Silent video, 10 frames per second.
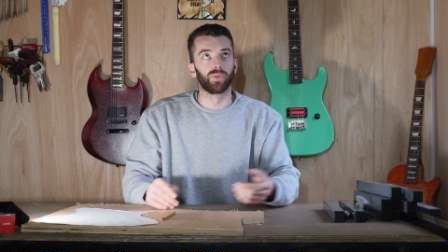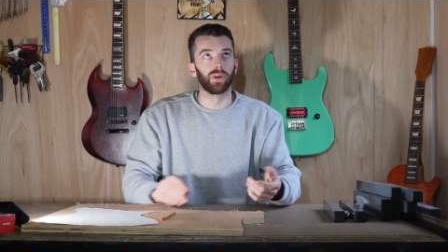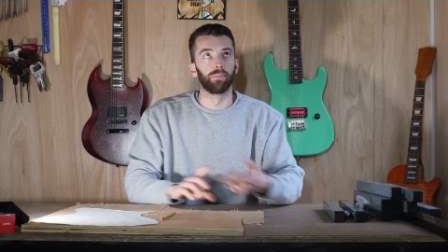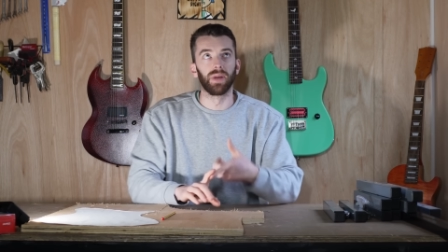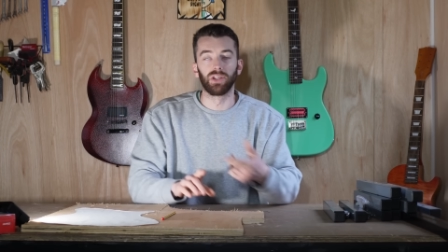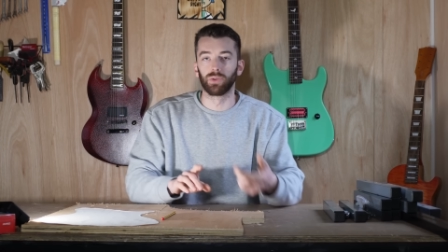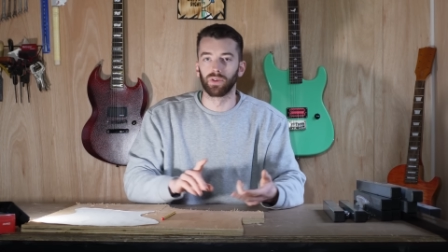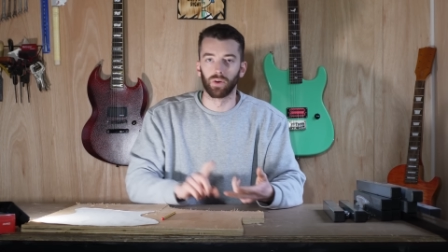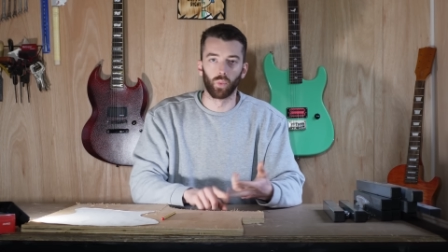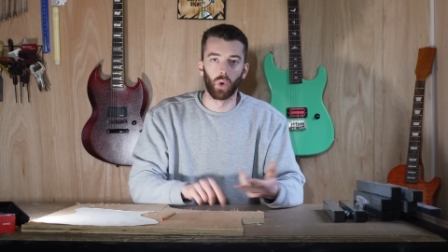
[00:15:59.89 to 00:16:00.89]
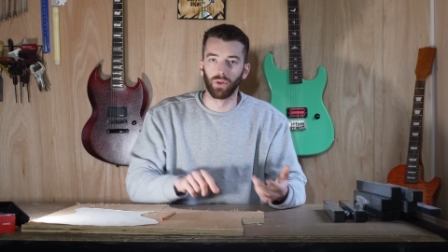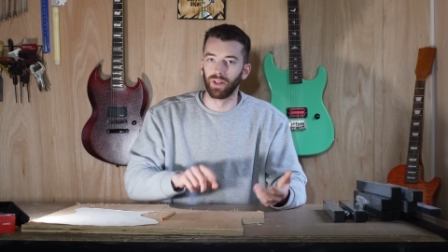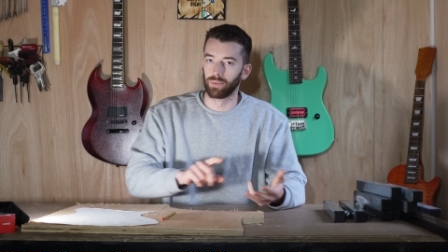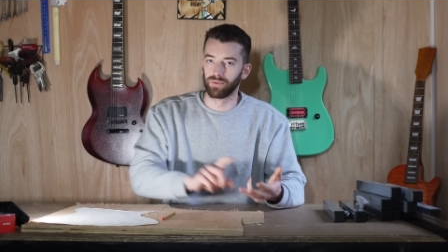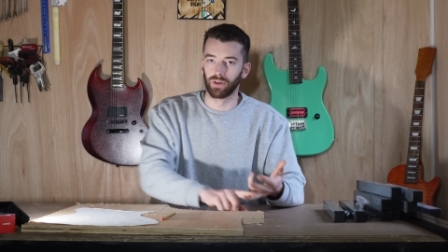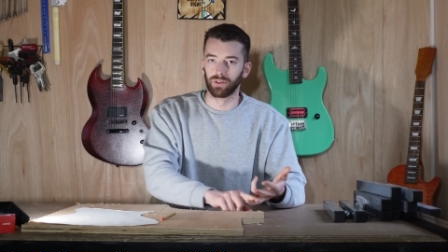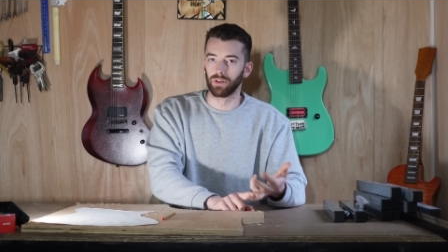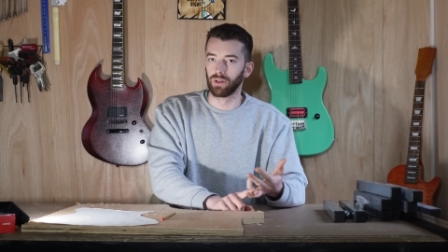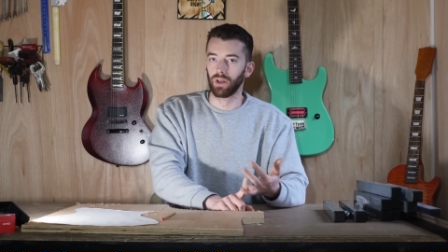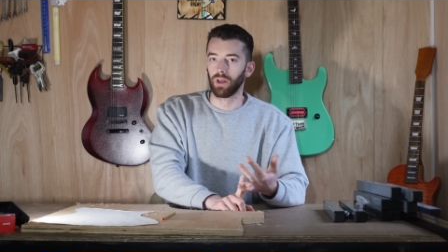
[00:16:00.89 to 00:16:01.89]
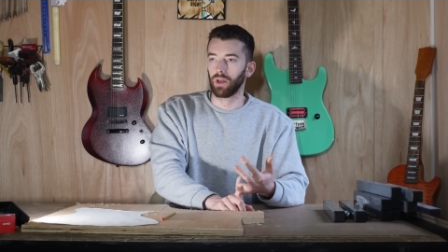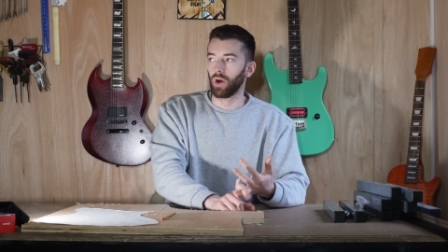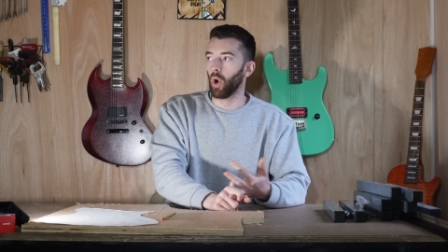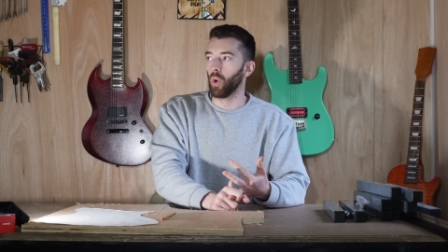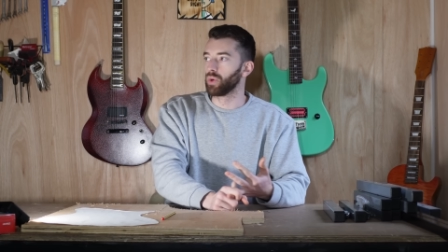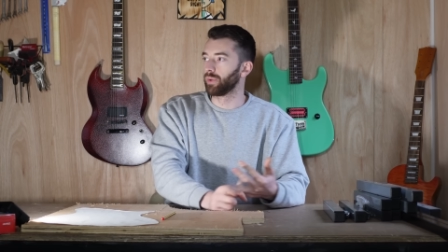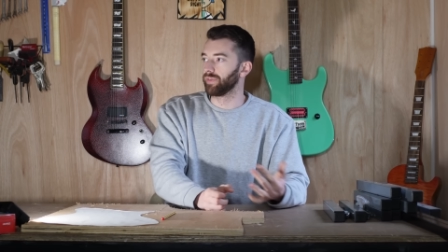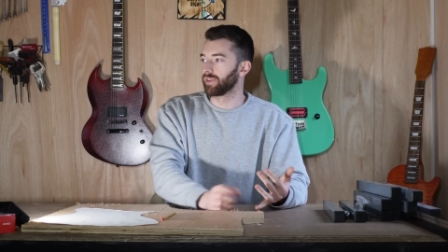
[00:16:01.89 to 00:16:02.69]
We've got beech, we've got walnut, we've got oak, we've